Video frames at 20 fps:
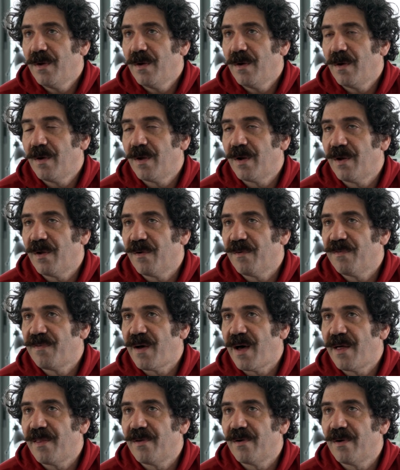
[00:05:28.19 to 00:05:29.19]
and her
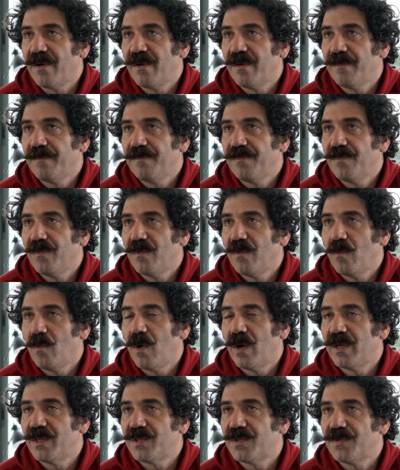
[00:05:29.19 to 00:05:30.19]
father,
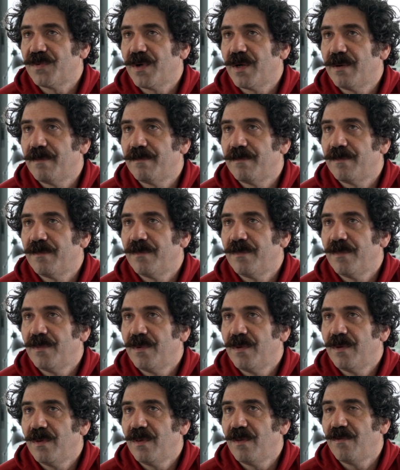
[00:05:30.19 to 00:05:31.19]
one is from
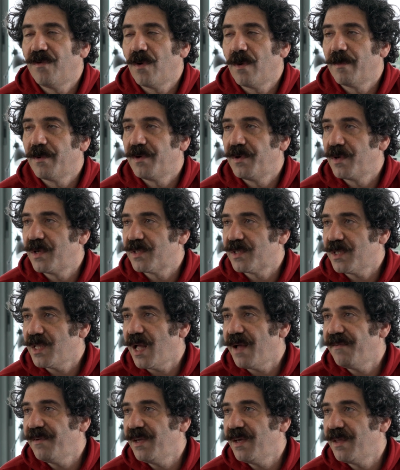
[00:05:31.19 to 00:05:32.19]
the former
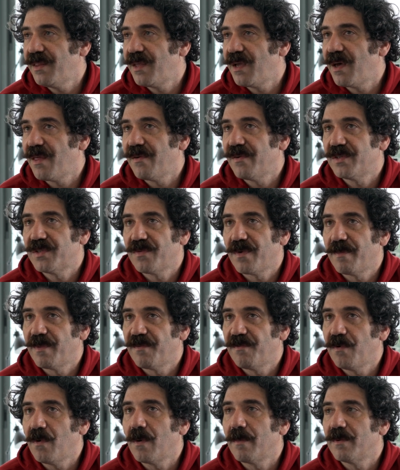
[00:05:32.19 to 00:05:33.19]
Yugoslavia, the other is from
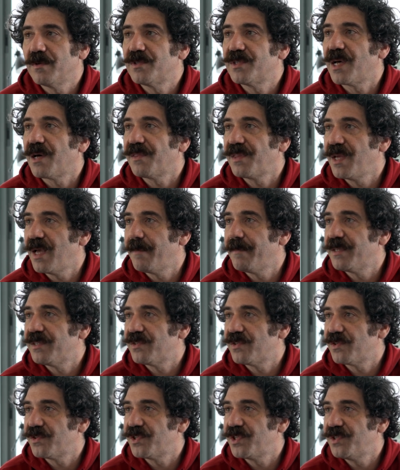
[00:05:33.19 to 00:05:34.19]
the former South Yemen,
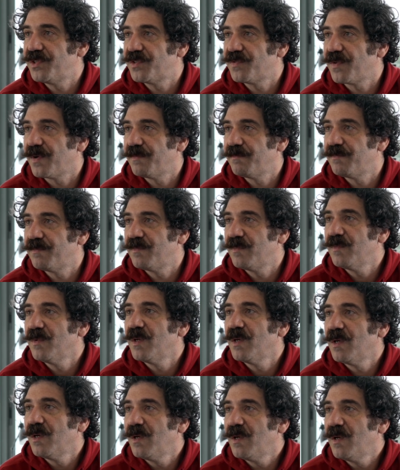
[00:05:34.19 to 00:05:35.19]
so she's from
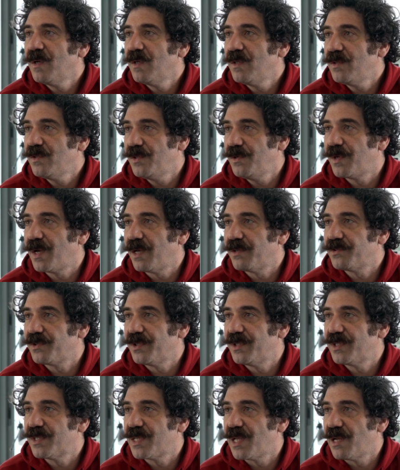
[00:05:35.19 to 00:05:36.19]
two
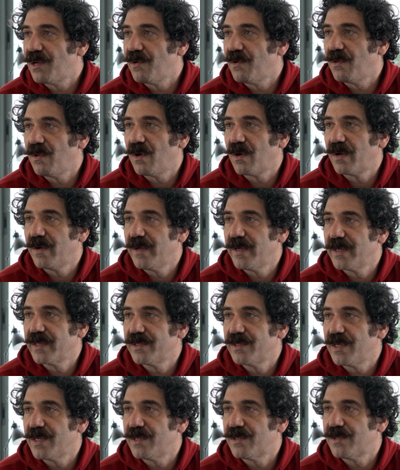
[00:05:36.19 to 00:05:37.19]
countries that no longer
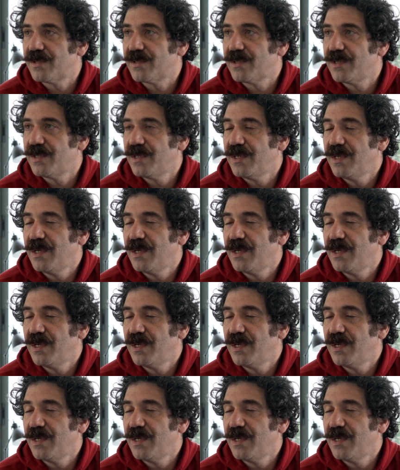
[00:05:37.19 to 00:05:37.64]
exist.